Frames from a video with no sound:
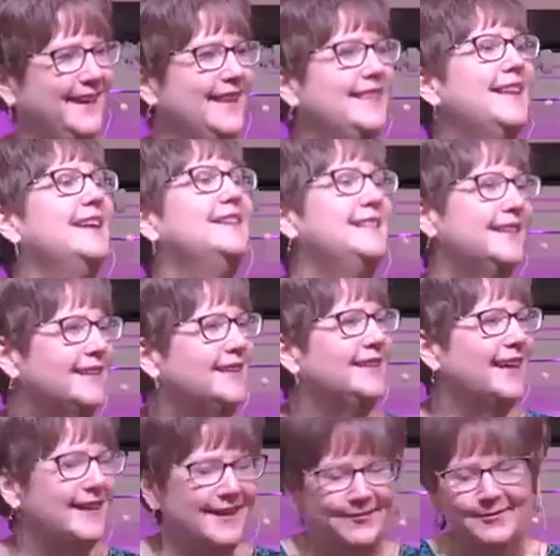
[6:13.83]
They did it
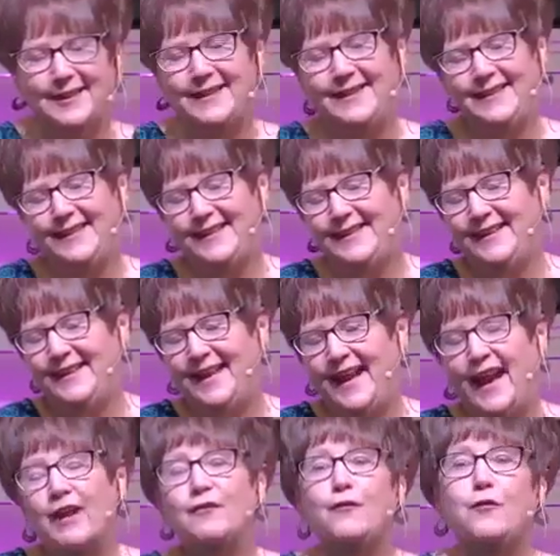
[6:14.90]
anyway.
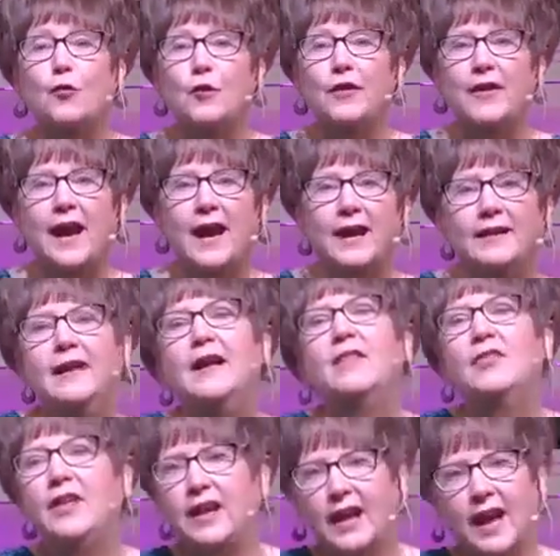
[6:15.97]
And for that,
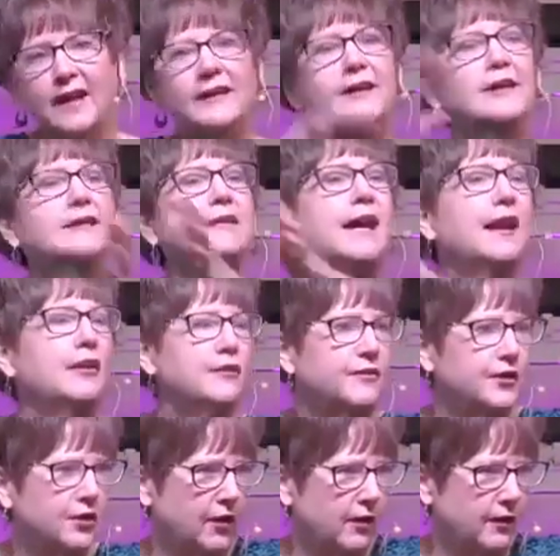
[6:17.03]
they got kicked out of
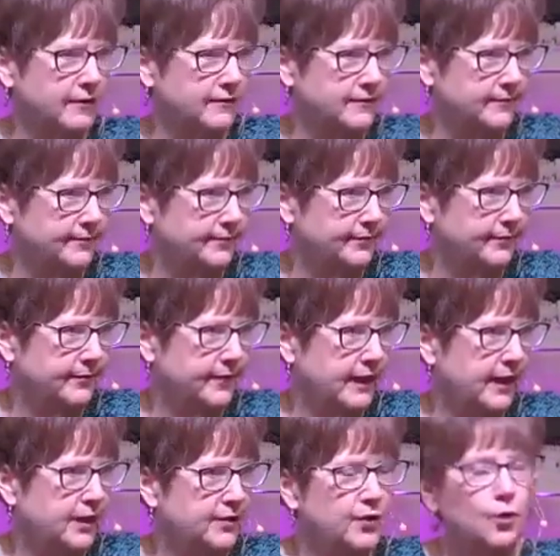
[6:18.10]
the garden. They
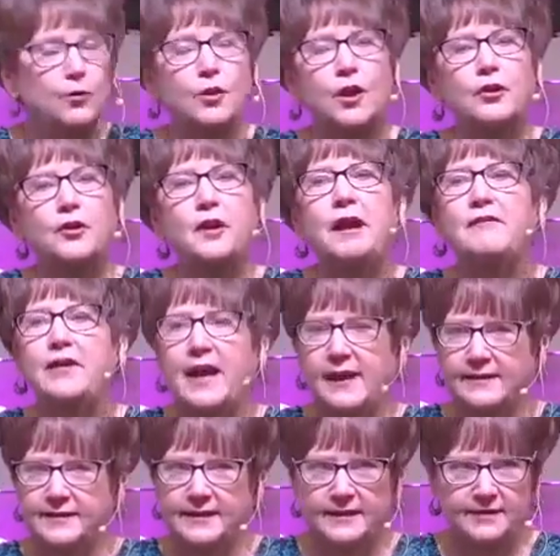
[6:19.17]
could no longer have
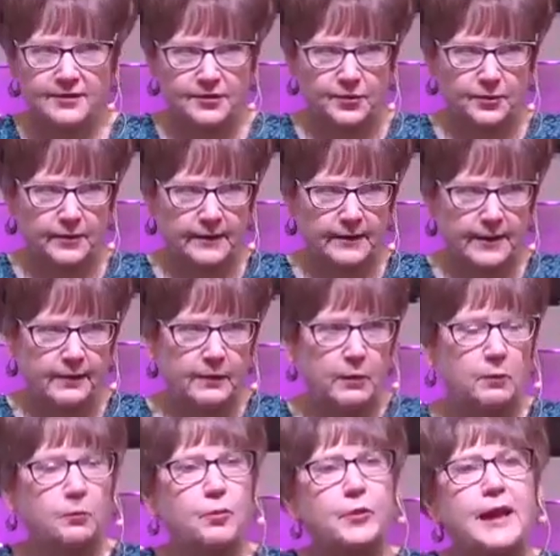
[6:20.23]
access to it, and they
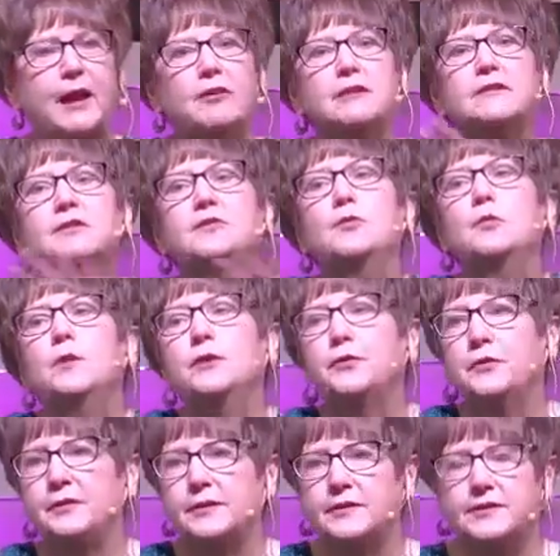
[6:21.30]
were put out into the
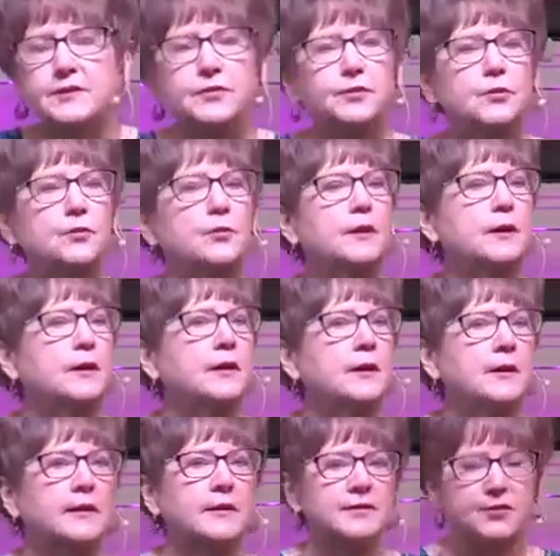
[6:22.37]
wilderness to
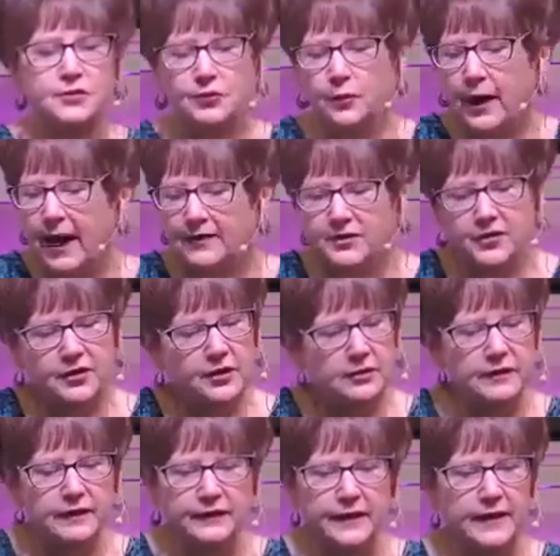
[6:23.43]
scratch their
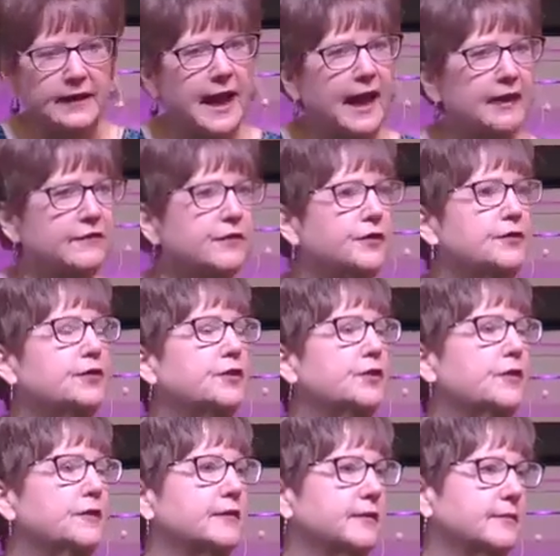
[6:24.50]
living out of the
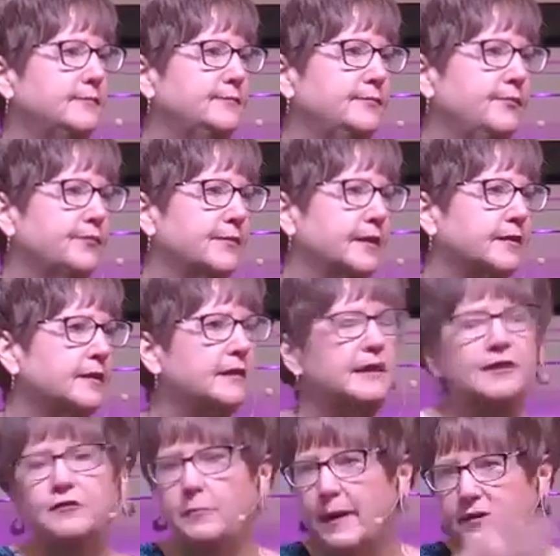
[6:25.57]
dirt, to
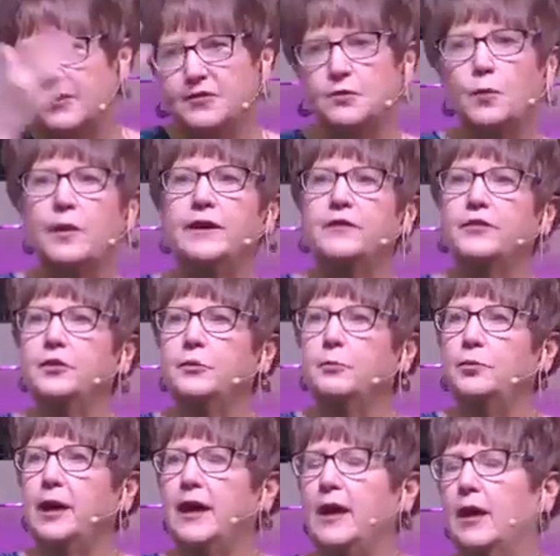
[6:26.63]
live by the sweat of their
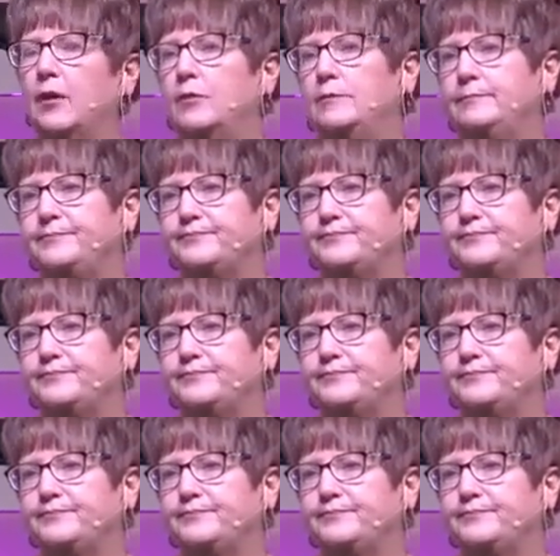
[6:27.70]
brow.